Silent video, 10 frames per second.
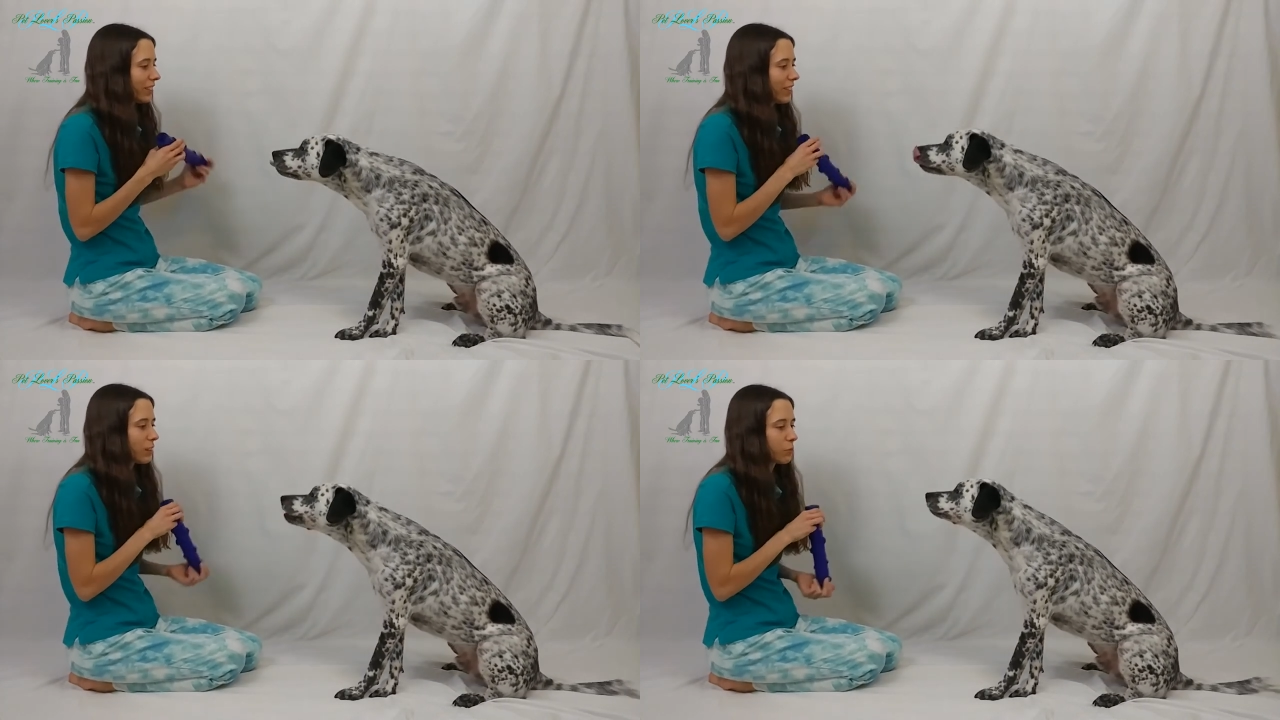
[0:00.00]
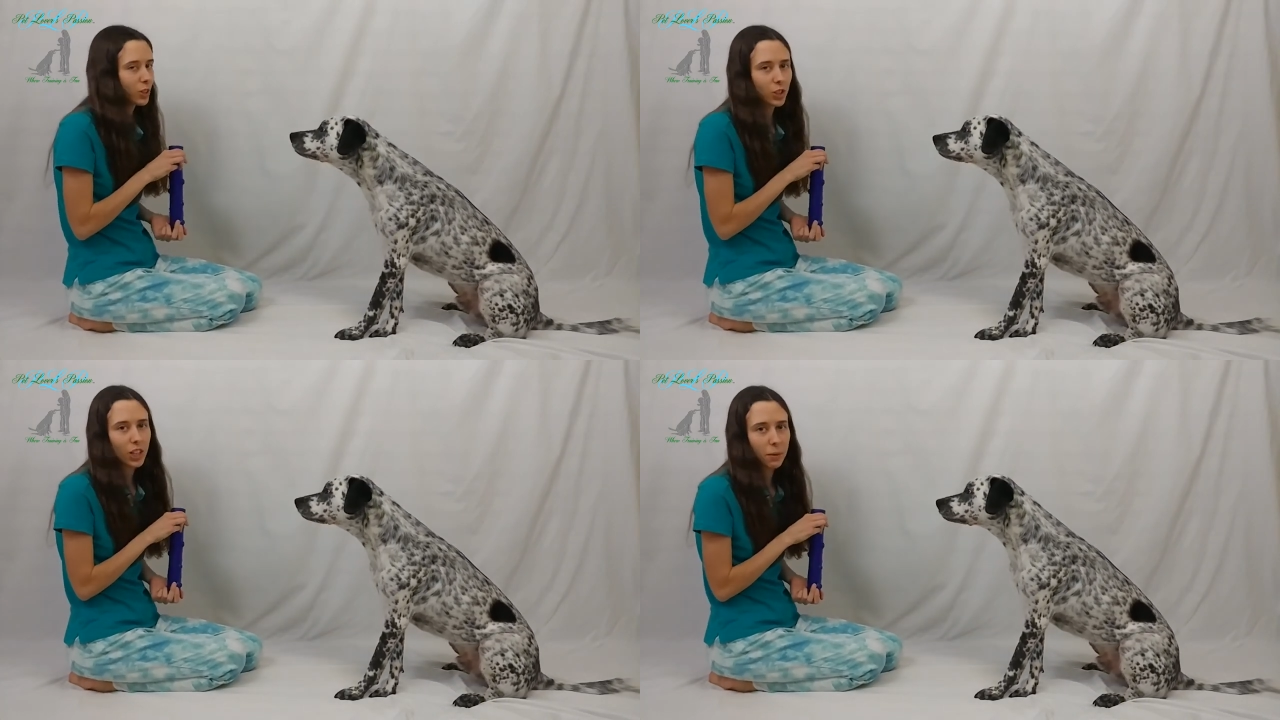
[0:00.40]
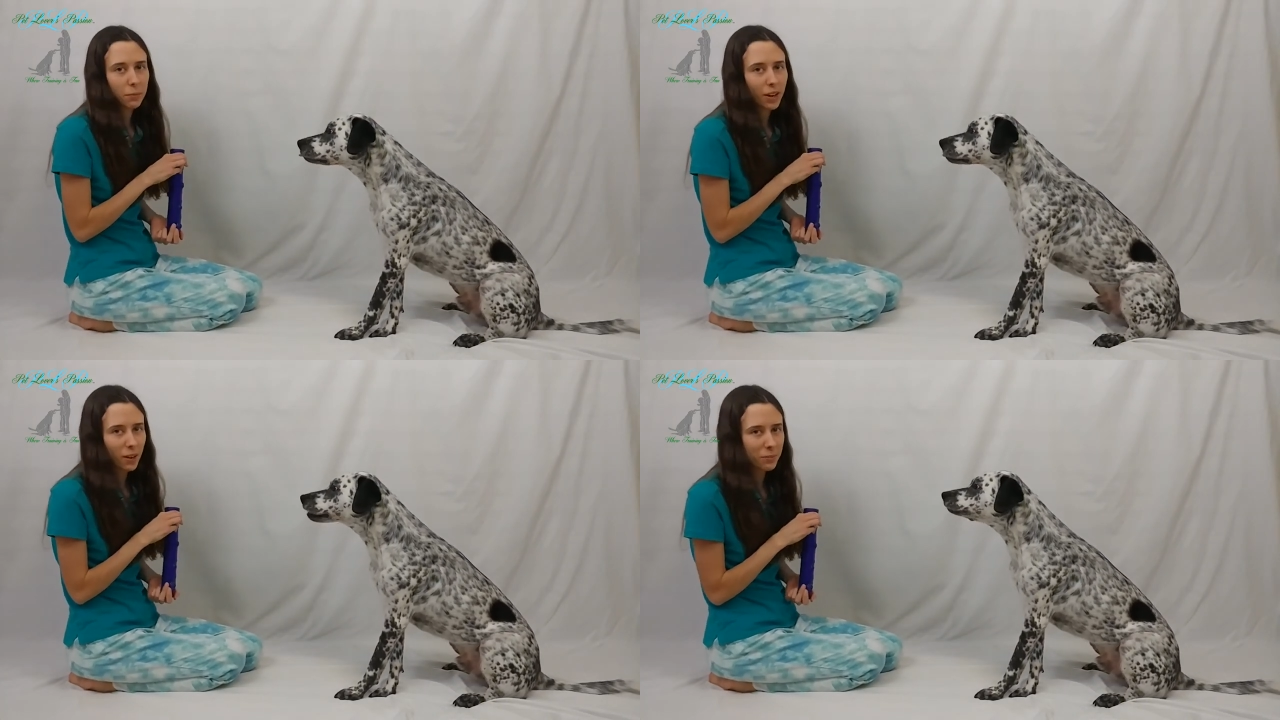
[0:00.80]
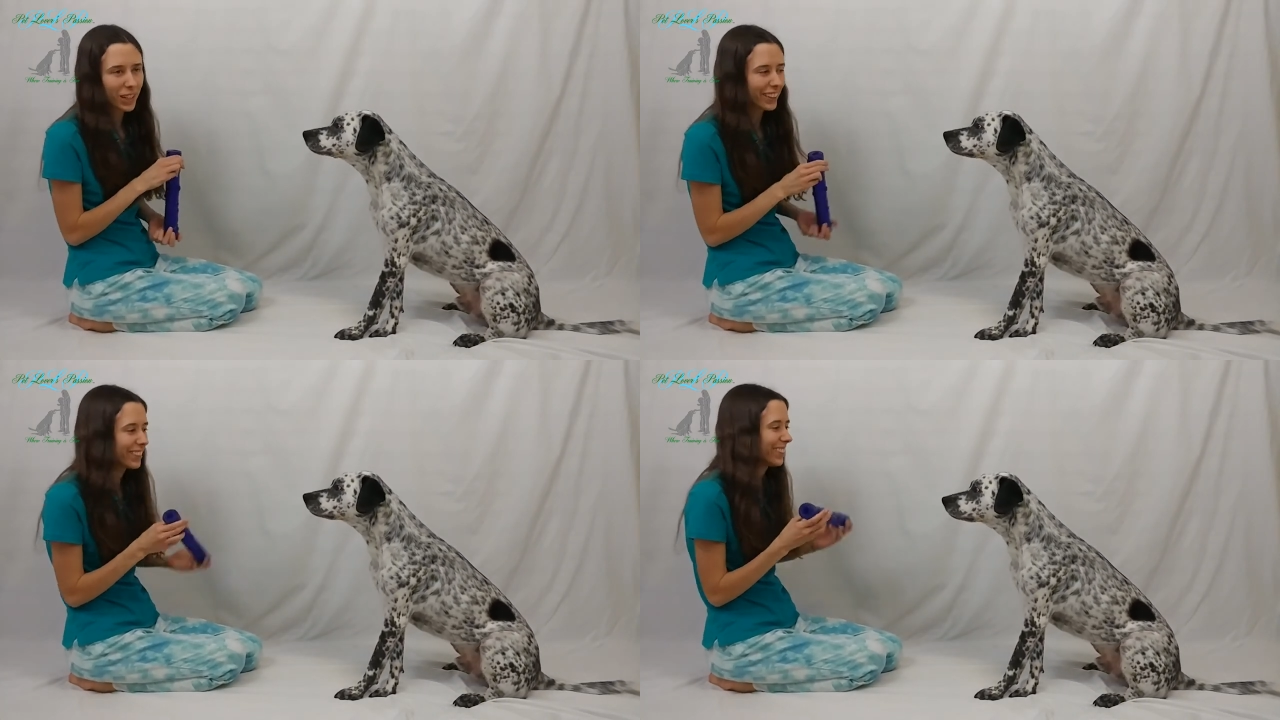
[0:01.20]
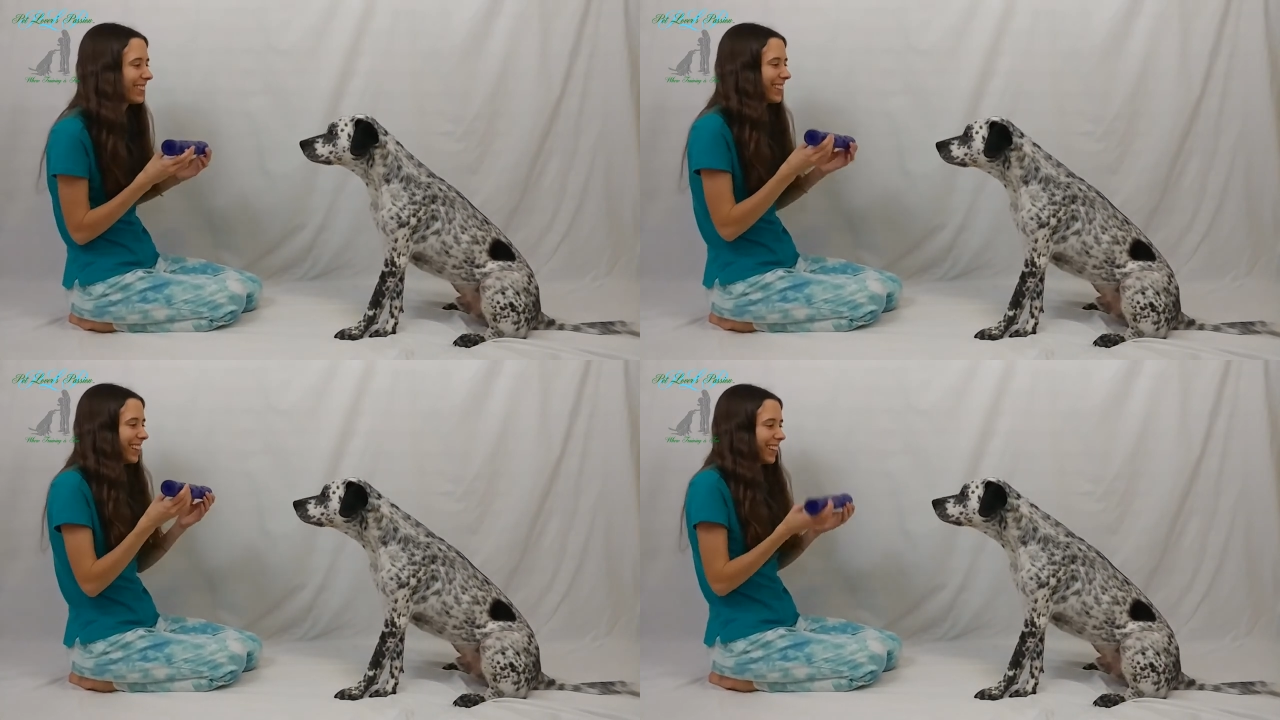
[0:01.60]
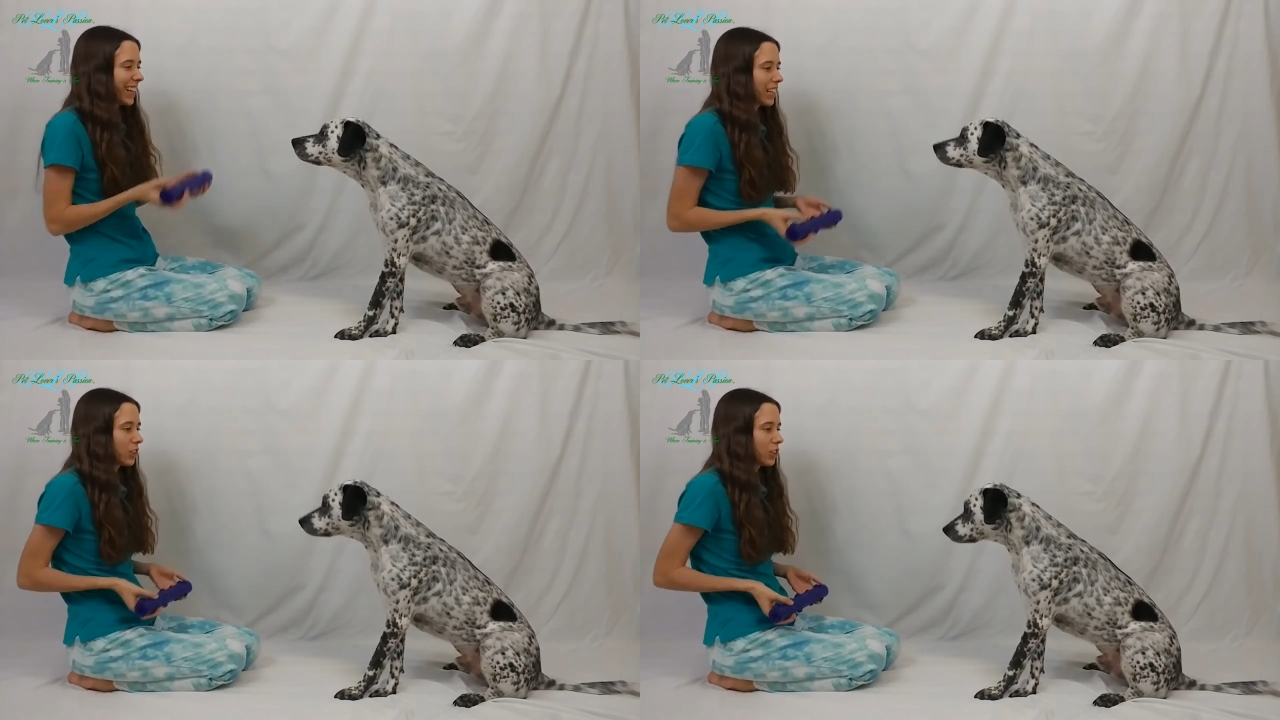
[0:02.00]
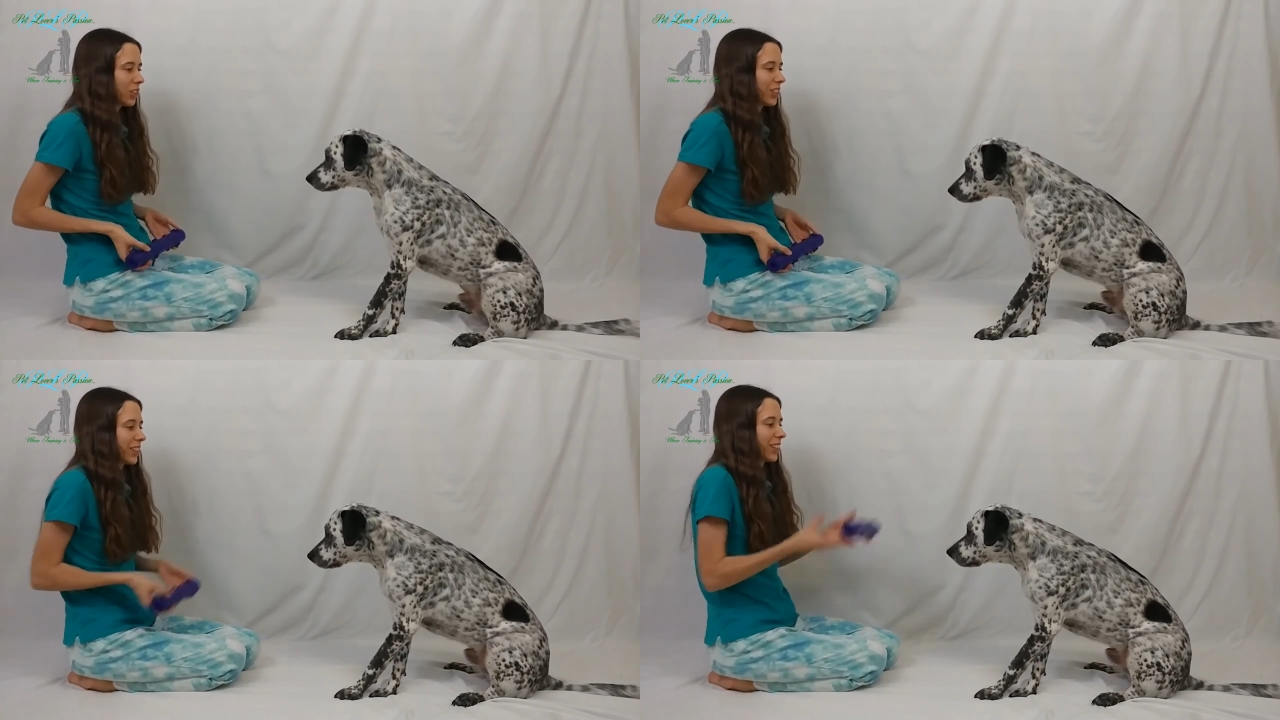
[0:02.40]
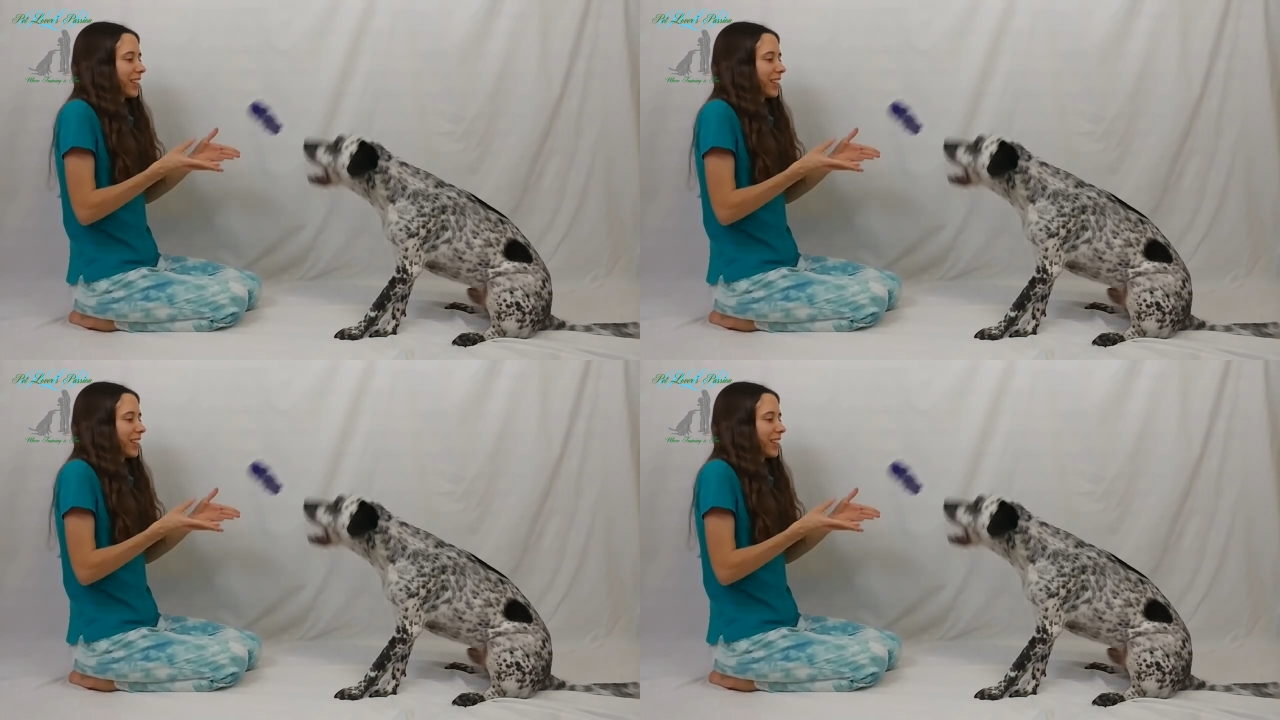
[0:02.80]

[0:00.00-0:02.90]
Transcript: and different shaped objects. Catch.